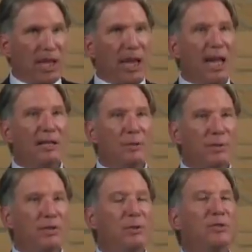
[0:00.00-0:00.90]
and it
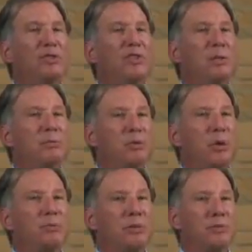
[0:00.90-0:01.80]
reduces the
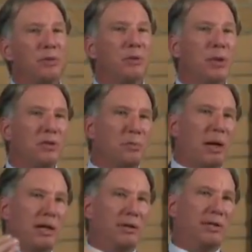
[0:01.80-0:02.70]
absorption of glucose
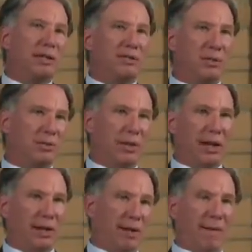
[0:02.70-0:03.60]
by your intestinal
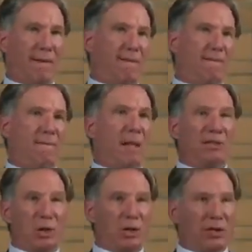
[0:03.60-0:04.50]
tract.
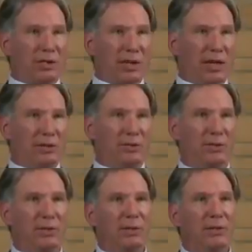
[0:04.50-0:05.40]
That's all that it does.
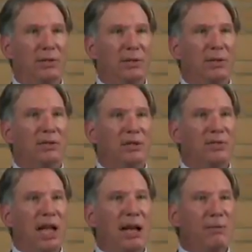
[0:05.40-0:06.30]

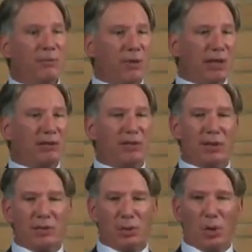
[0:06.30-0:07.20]
Does that fix
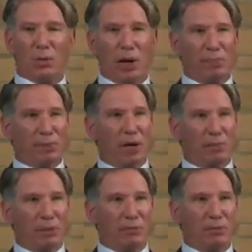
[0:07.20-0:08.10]
the doorway
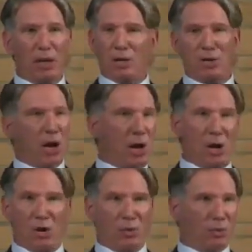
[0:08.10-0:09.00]
problem?
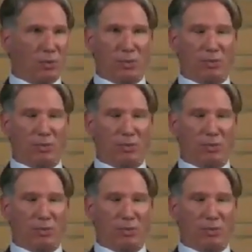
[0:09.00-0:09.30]
No!